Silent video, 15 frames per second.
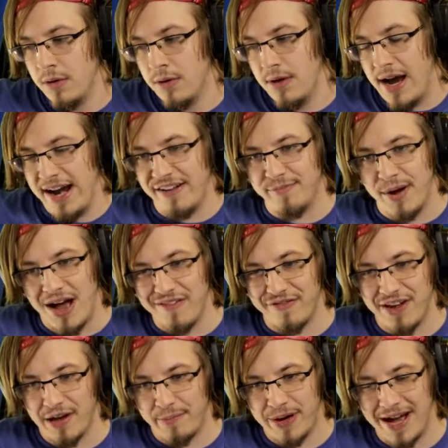I'd have bought
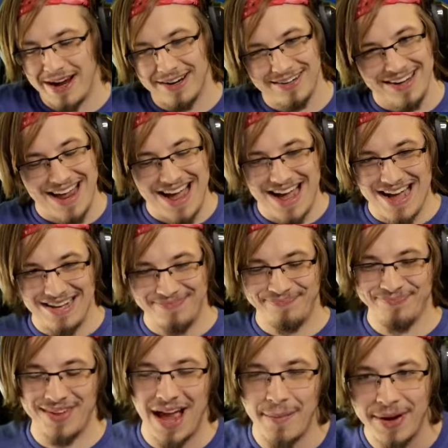vampire, nah.
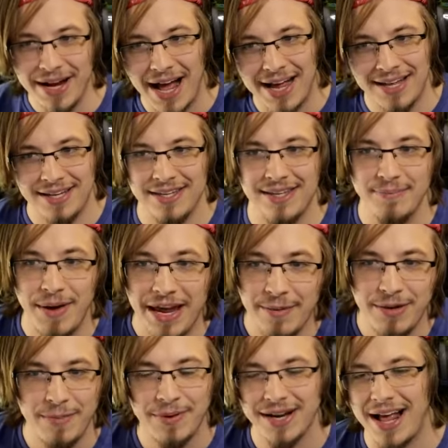I mean, maybe,
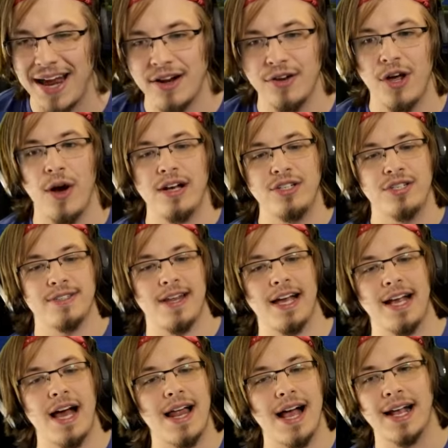but I don't know. I just, I
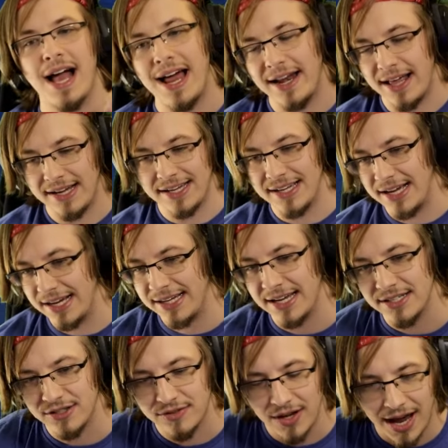got, I got, I got,
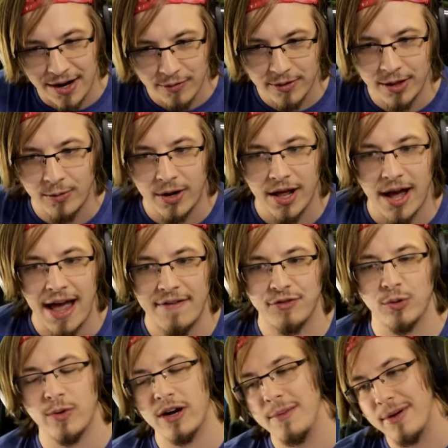I don't really want to have to
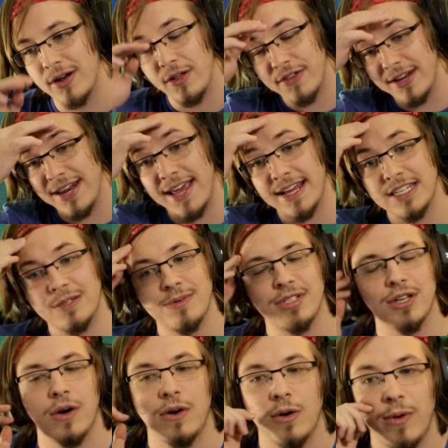worry about all the enhancements
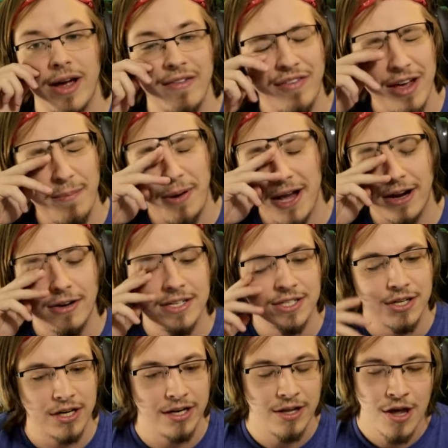going away. Vampire is
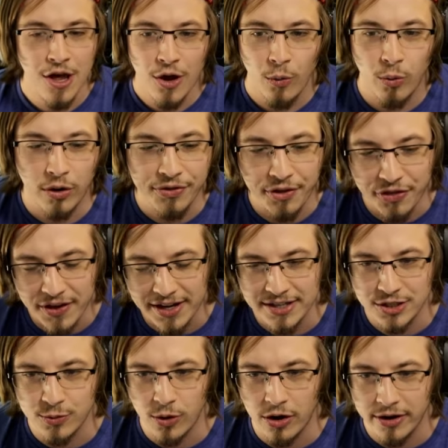good. We're, the thing
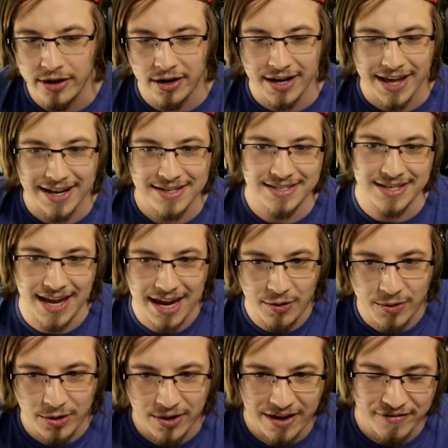is, we're already on ante-8. We
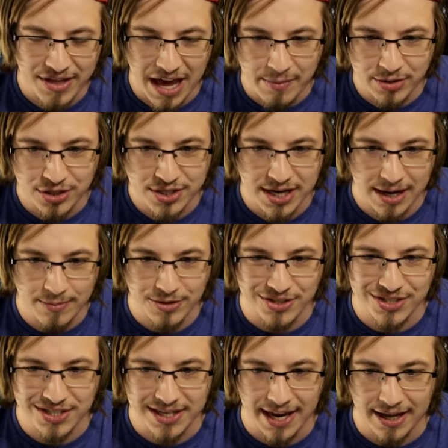don't have that much time to
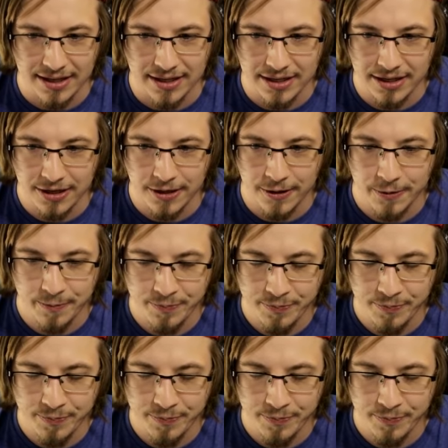scale it, you know?